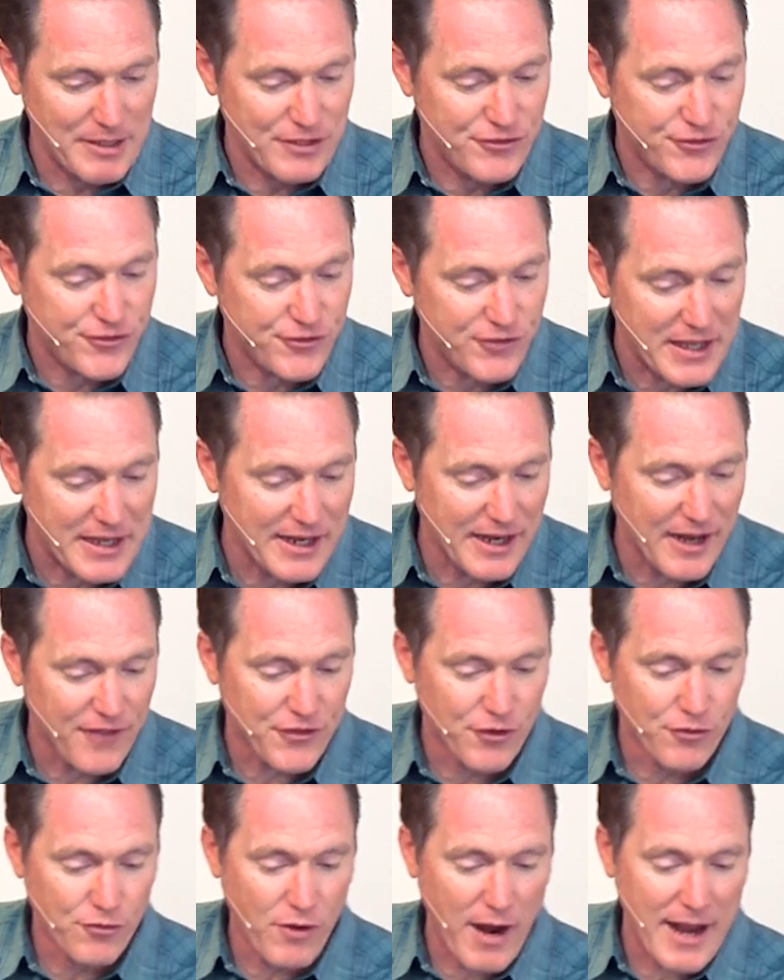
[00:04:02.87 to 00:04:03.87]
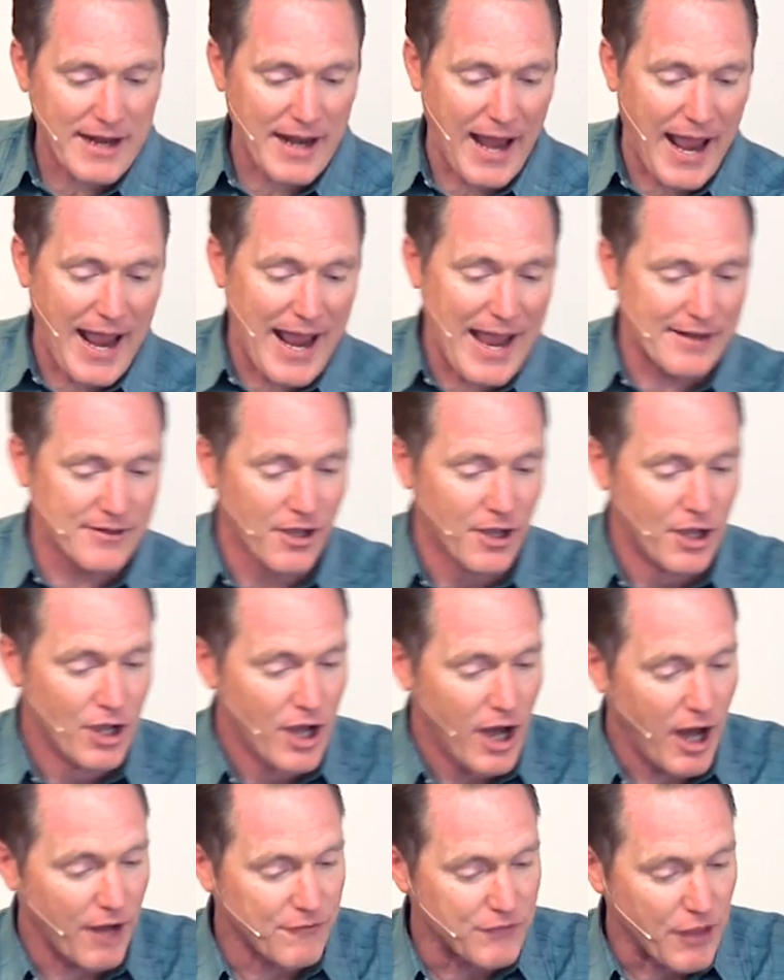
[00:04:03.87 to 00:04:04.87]
He's seated at the right hand
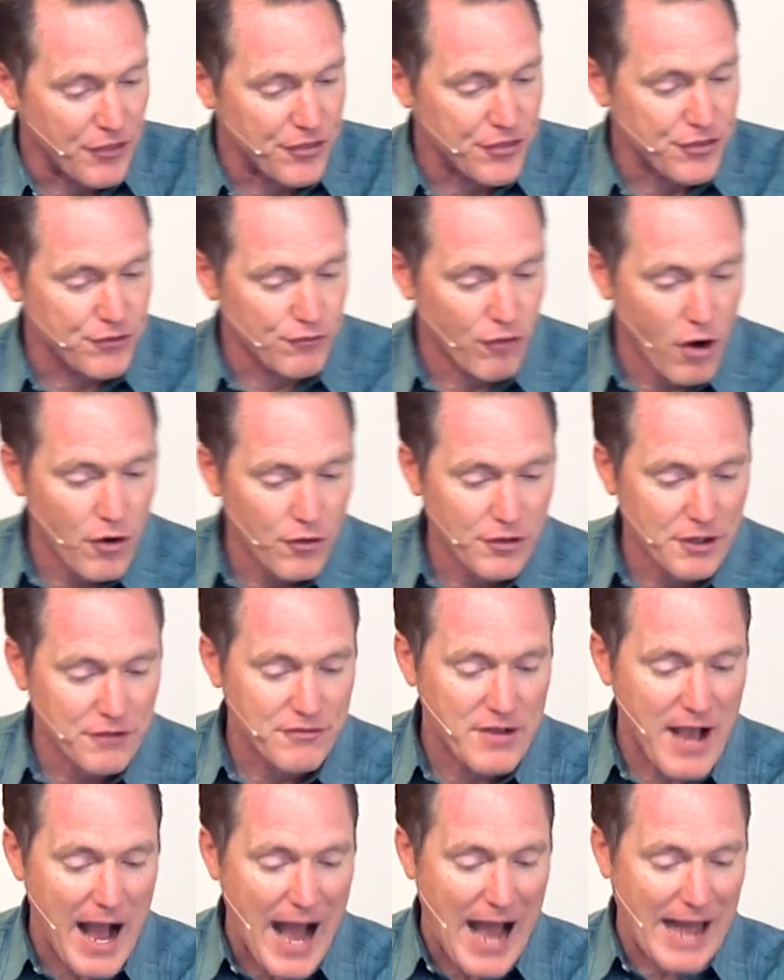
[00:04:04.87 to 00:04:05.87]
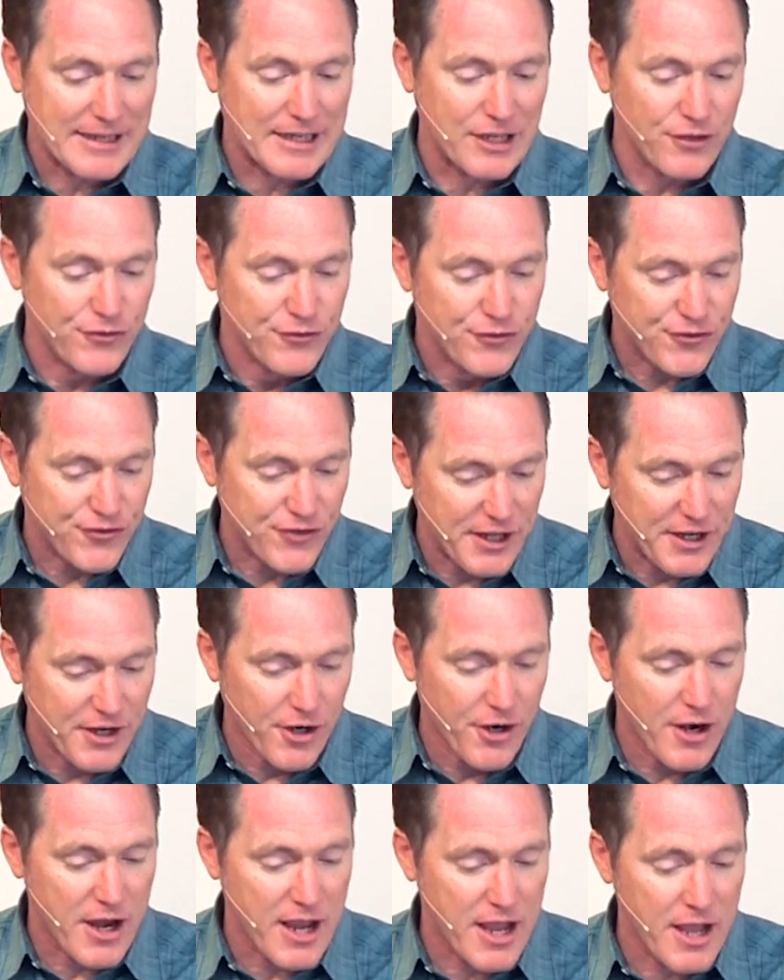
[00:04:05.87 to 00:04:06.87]
of the throne of God.
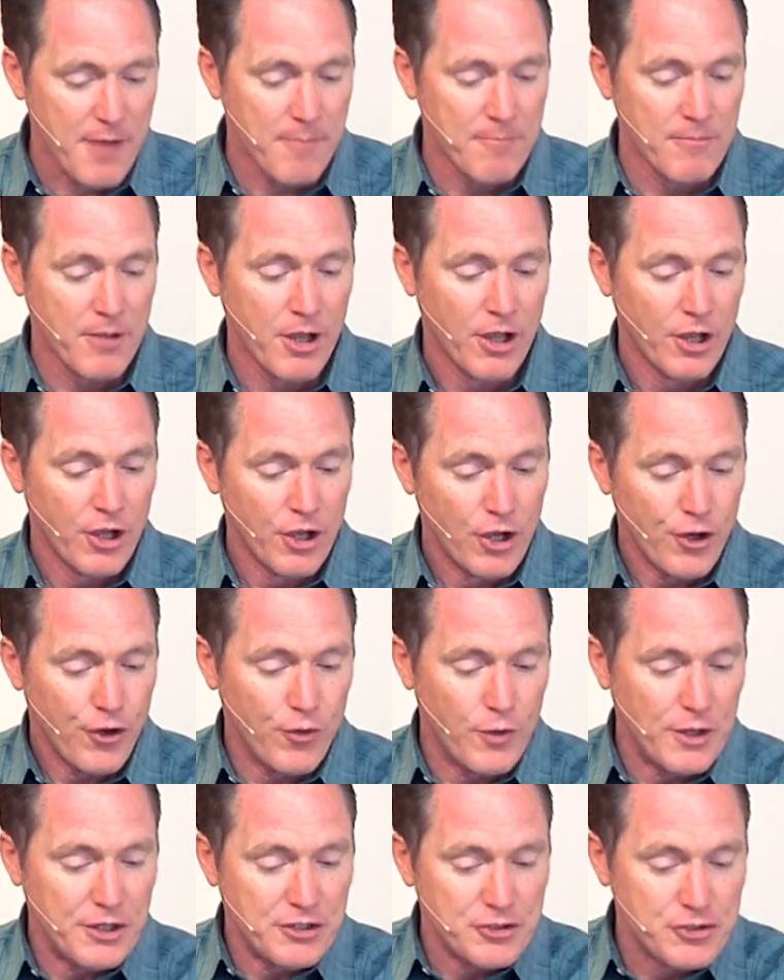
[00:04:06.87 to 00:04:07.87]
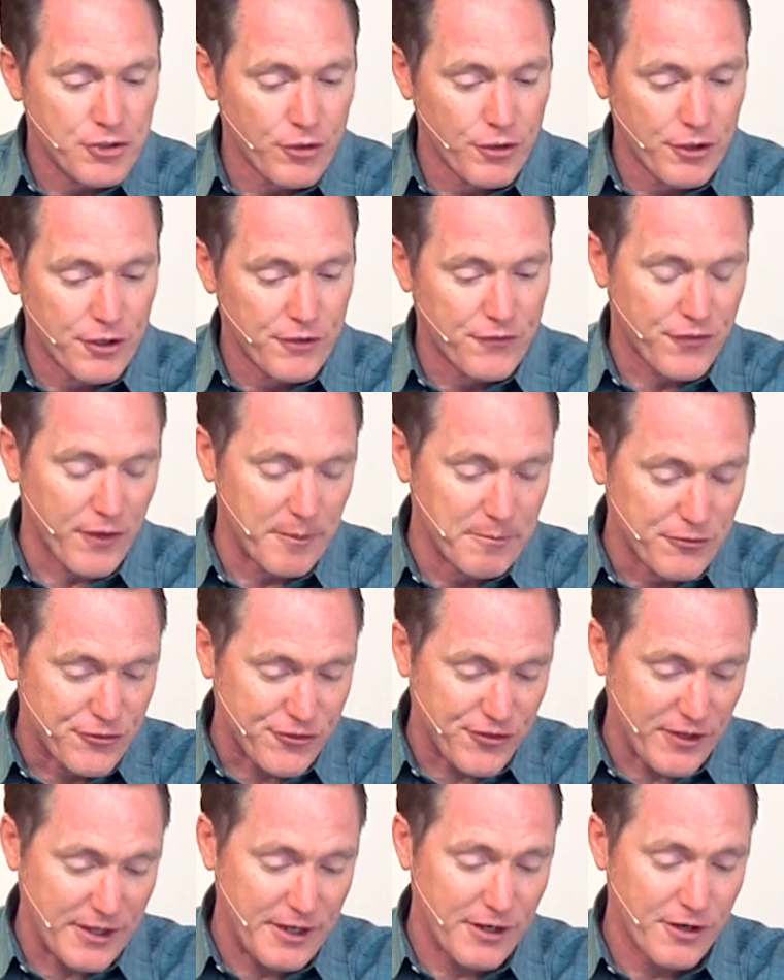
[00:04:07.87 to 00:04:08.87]
Consider Him who endured from
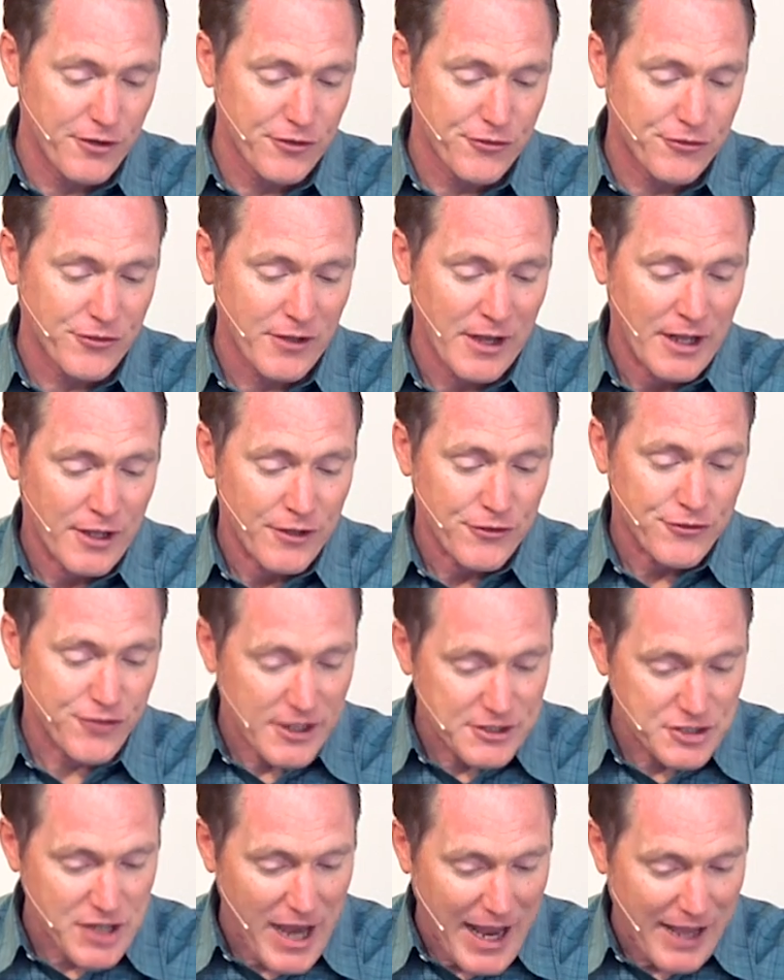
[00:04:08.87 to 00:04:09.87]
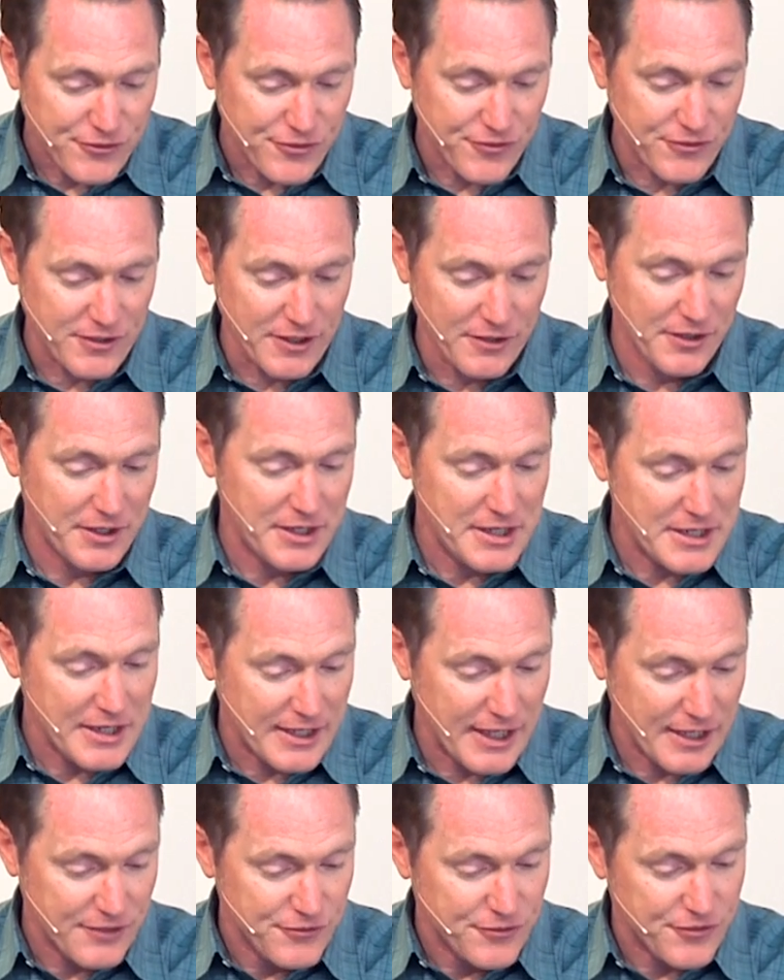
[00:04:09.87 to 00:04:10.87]
sinners such hostility
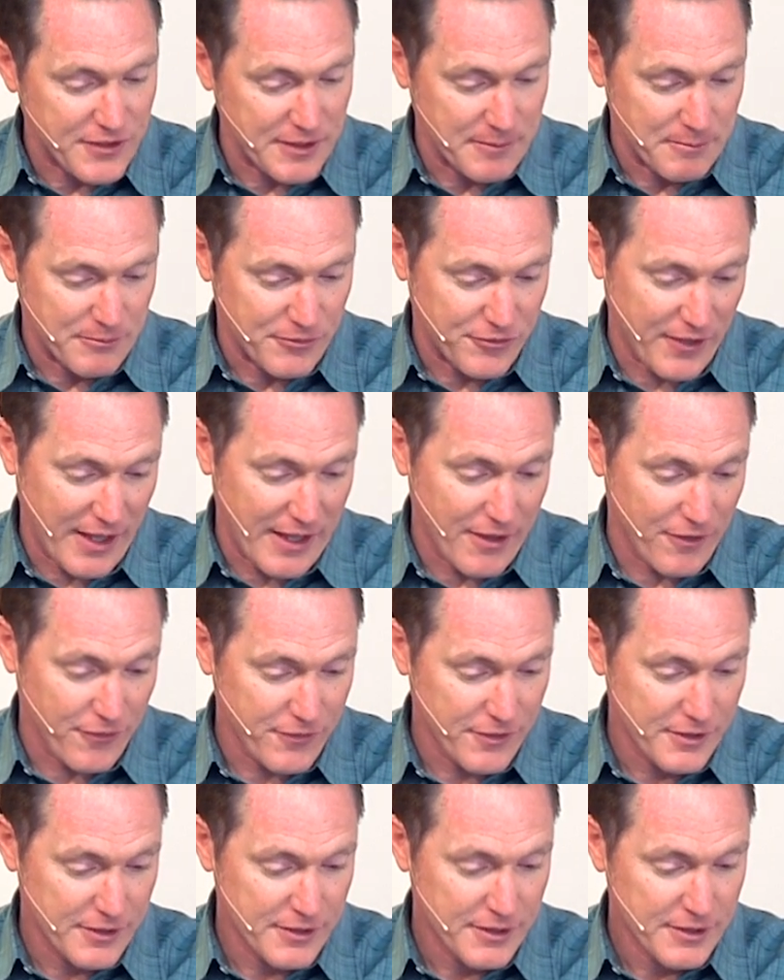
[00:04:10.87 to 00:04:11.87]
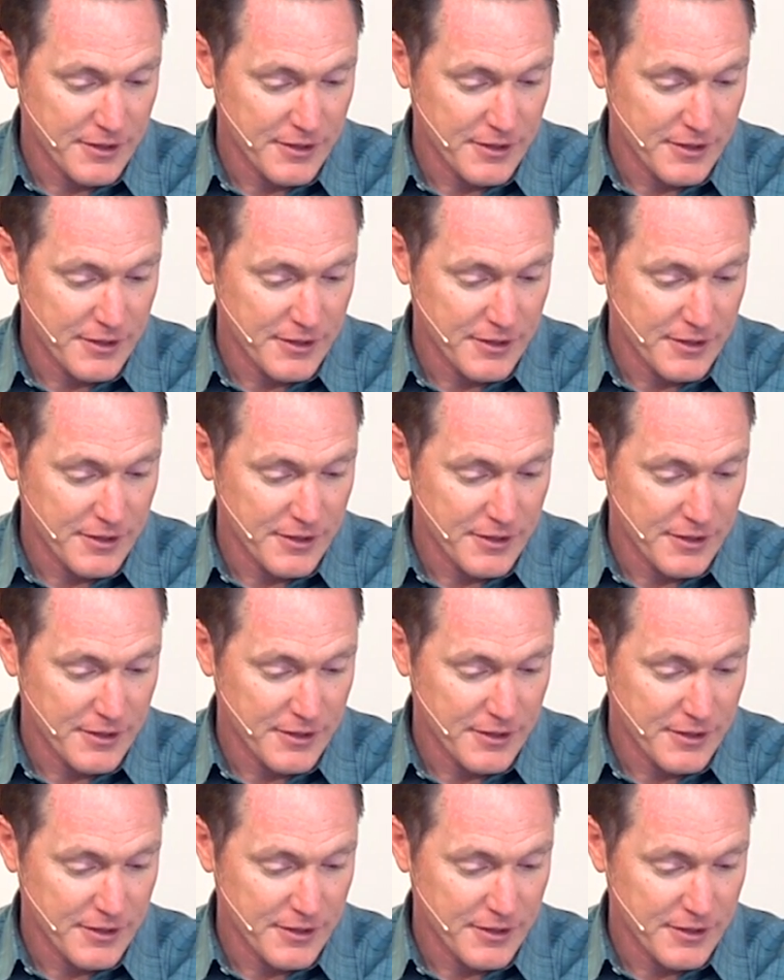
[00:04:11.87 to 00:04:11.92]
against Himself,